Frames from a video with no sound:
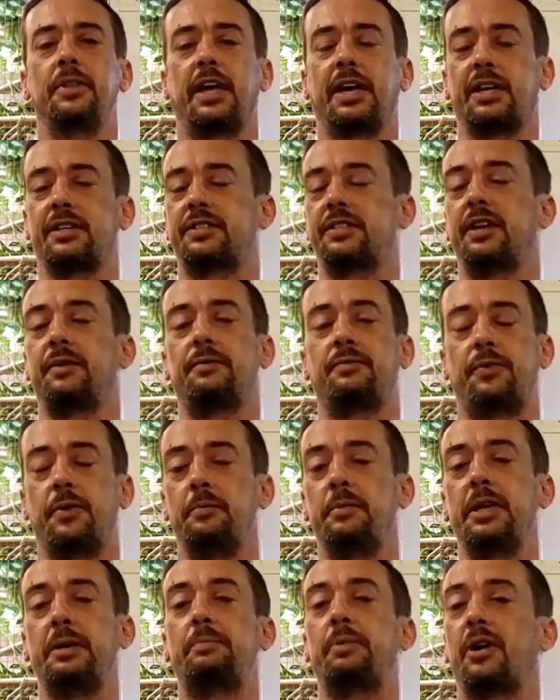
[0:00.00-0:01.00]
Like I said,
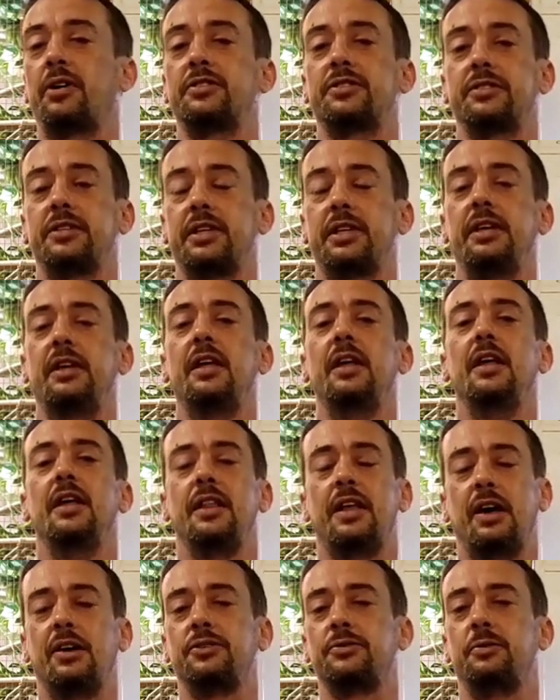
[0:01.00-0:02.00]
for me personally,
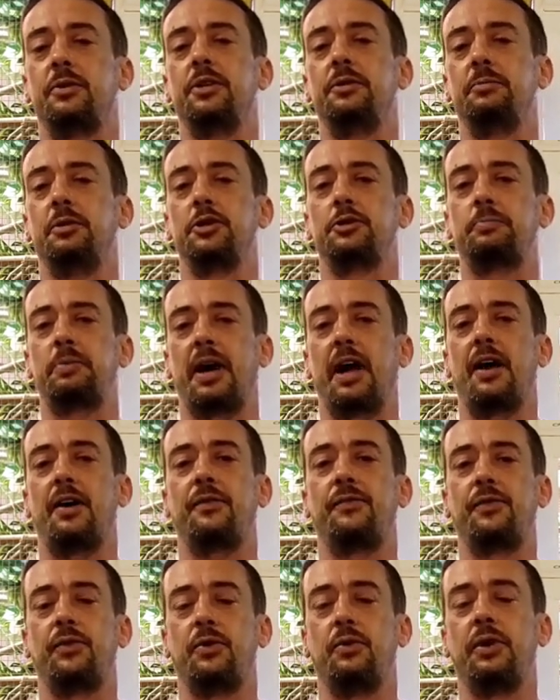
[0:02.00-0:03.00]
that was one of the most
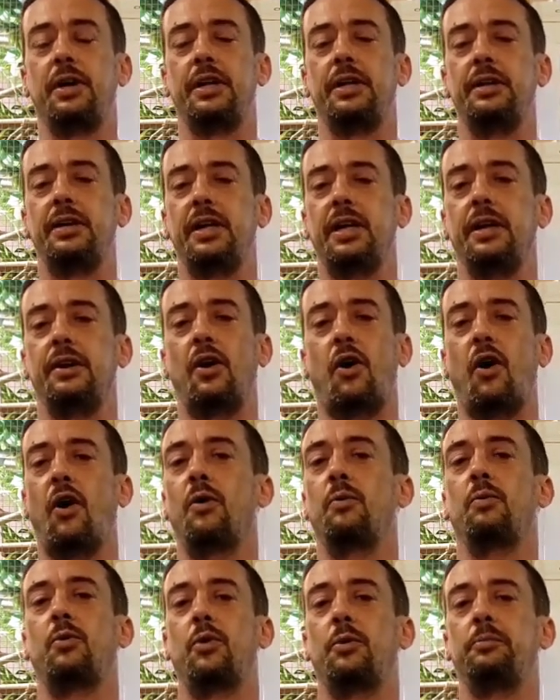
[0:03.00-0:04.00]
powerful and
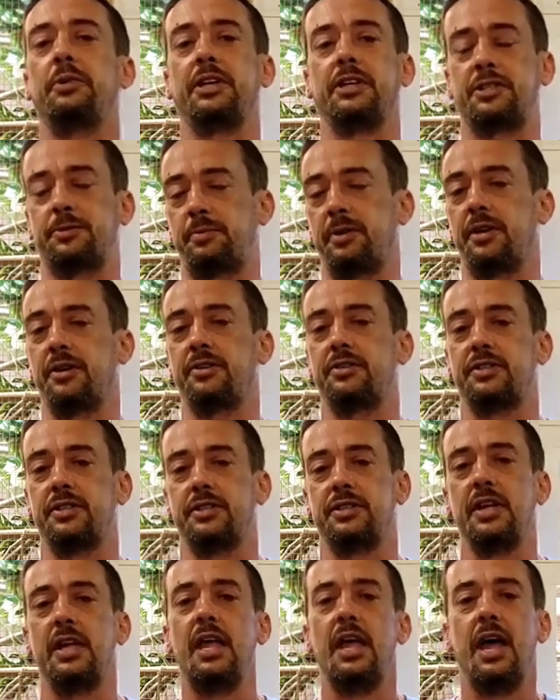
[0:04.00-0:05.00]
heartwarming
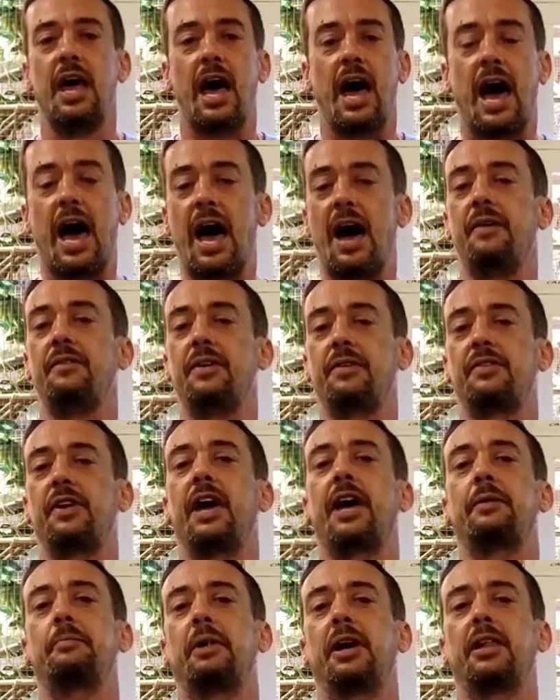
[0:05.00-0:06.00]
experiences I've
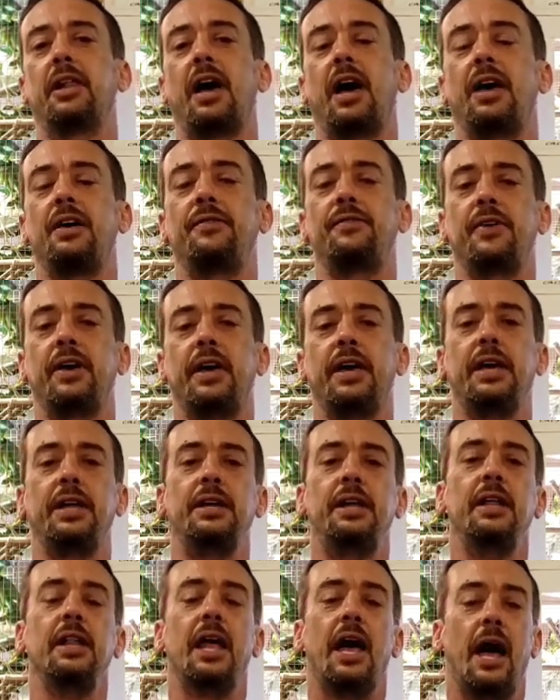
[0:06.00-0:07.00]
ever had in my life.
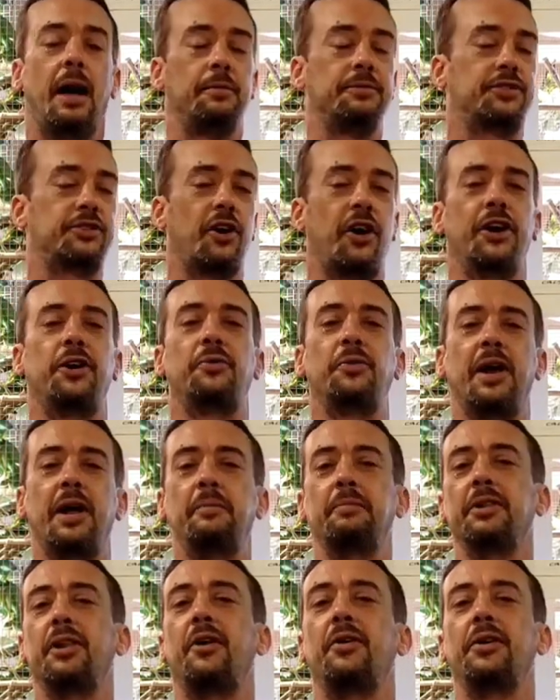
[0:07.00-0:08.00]
And I'm sorry to
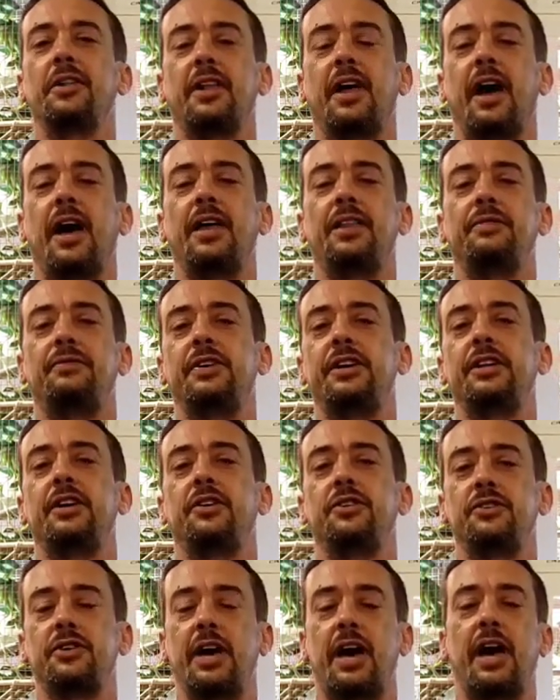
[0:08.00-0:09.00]
ramble on a lot in the
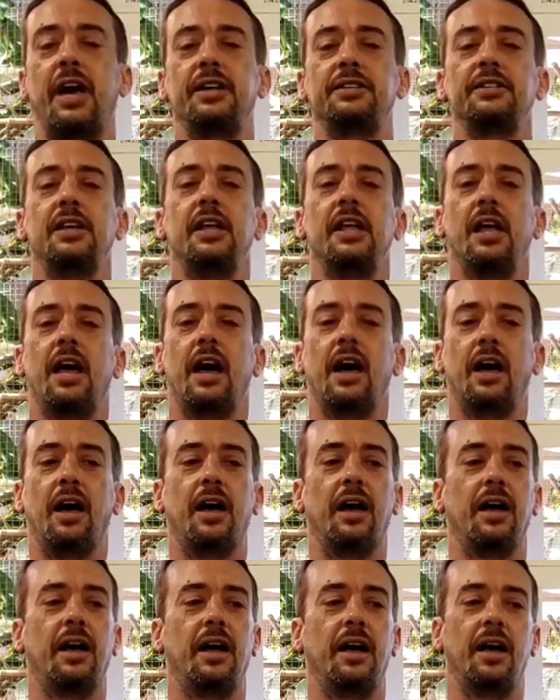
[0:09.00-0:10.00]
video, you guys.
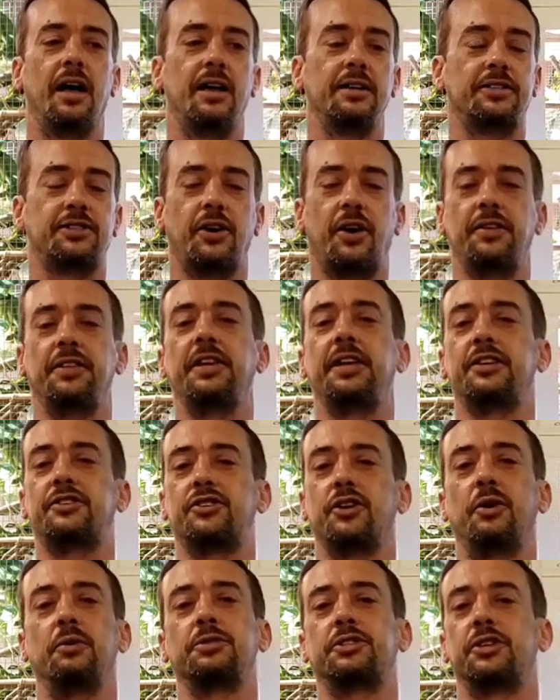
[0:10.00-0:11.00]
Sorry the
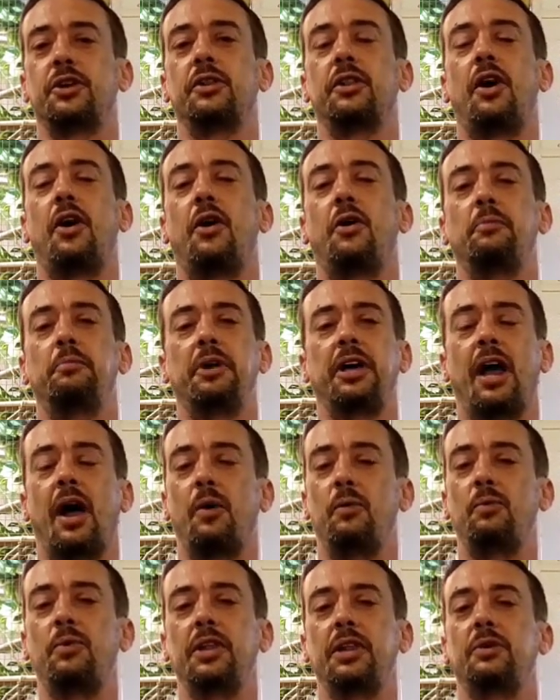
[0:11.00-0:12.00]
intro was so long, but
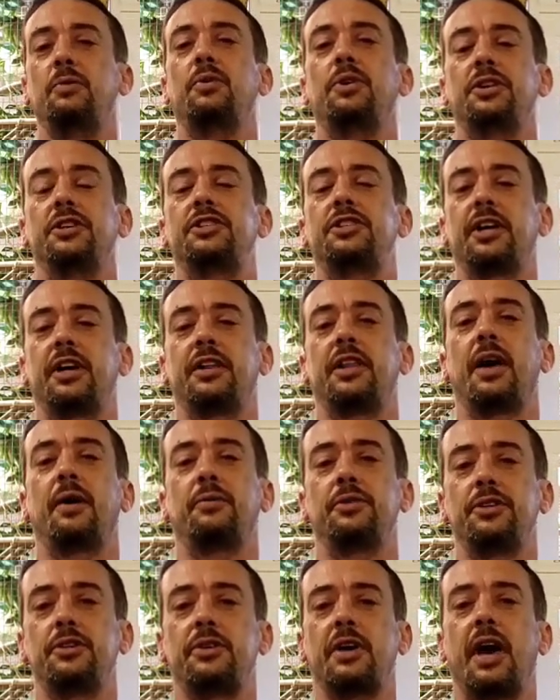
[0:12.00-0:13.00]
I really wanted to share
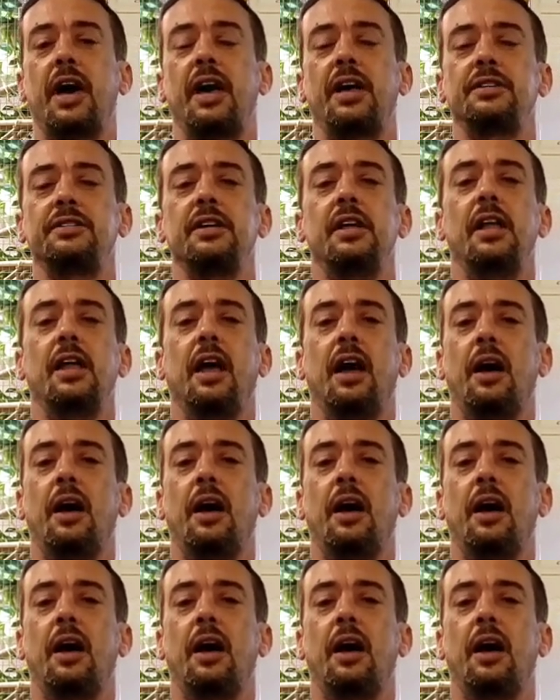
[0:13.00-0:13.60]
that with you guys.